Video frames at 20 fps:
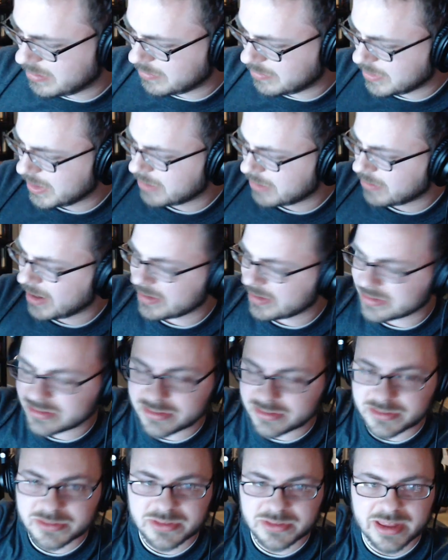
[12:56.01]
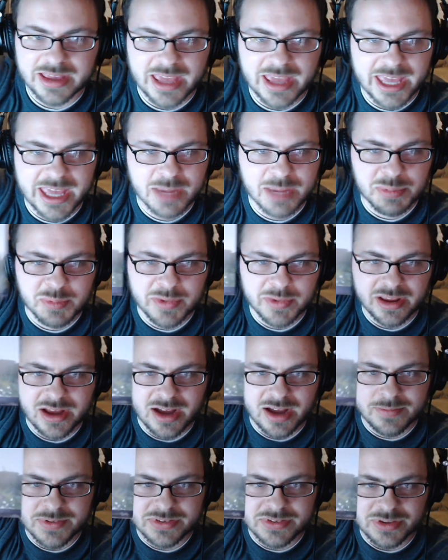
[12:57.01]
Really great to like hang up in my
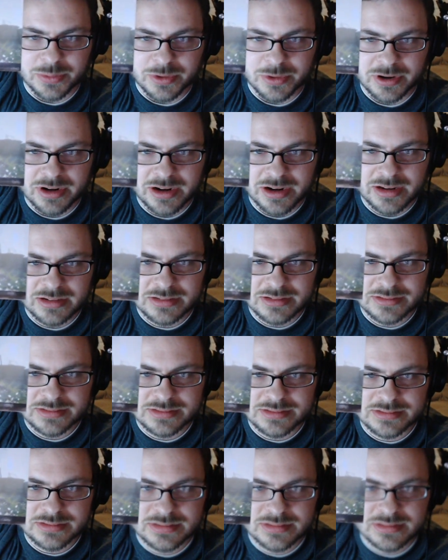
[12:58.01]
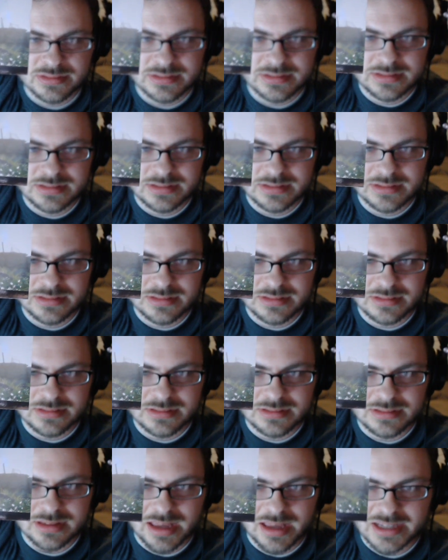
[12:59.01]
office at work.
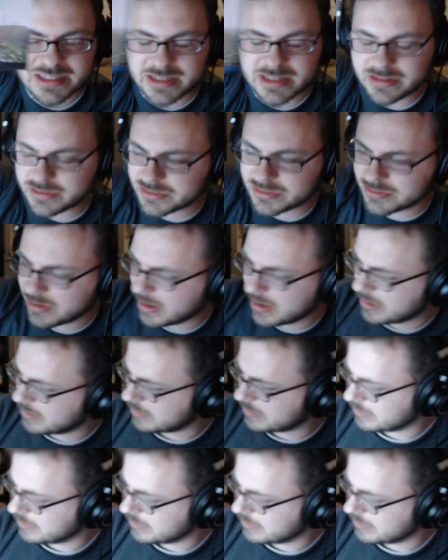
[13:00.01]
Gosh, that looks great.